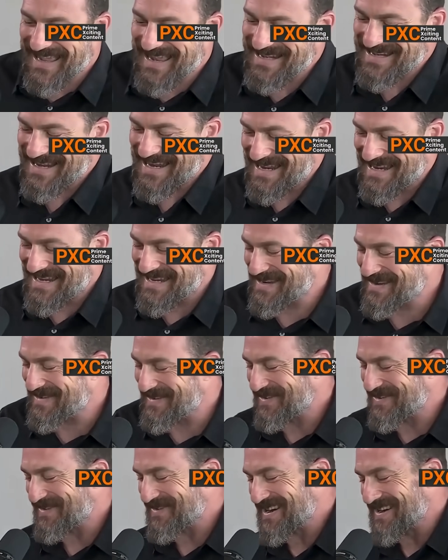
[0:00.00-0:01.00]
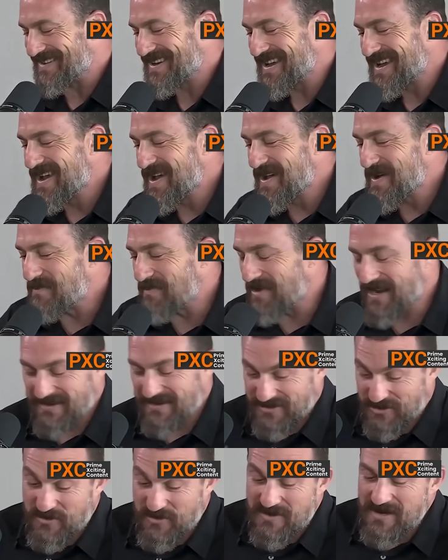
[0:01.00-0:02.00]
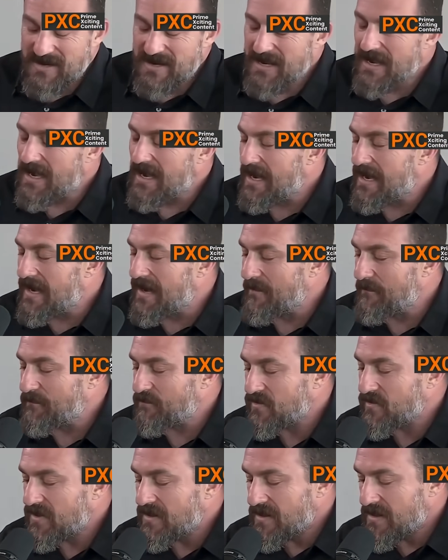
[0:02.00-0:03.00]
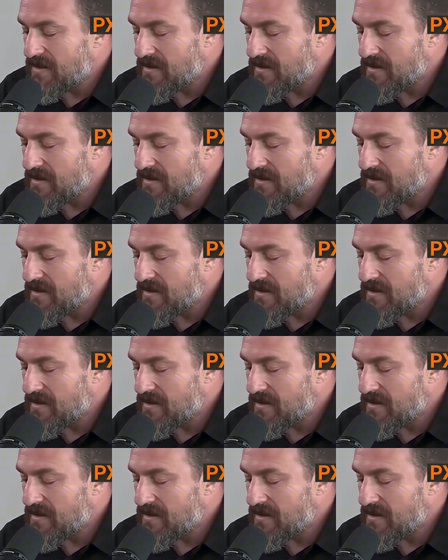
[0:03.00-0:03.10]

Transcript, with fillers: and guy all around, but true. Um,